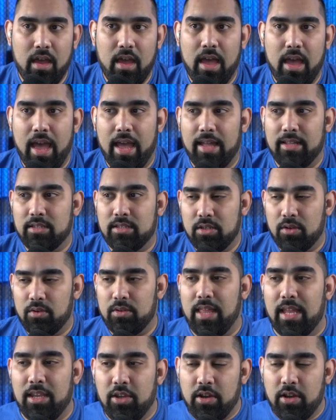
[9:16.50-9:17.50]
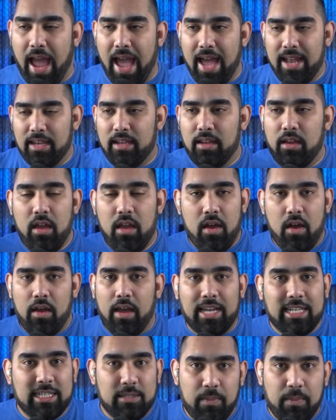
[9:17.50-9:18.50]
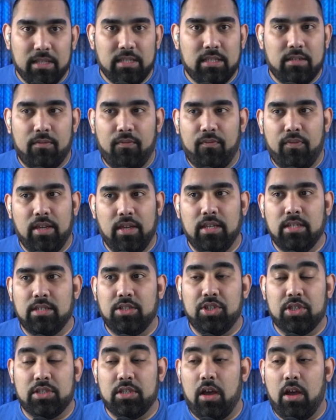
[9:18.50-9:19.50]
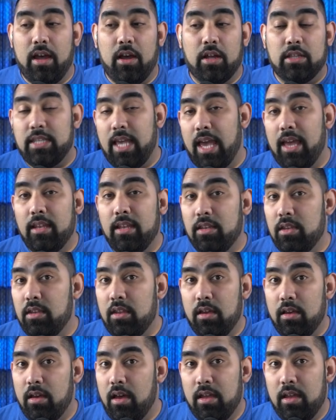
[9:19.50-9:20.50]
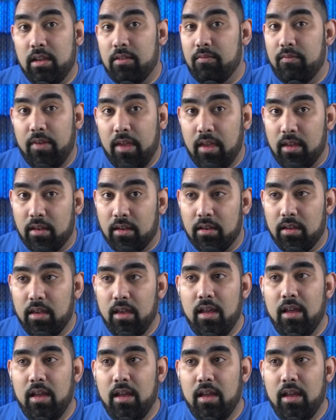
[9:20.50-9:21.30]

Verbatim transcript: And so then you're adding expensive fees just to attend an event.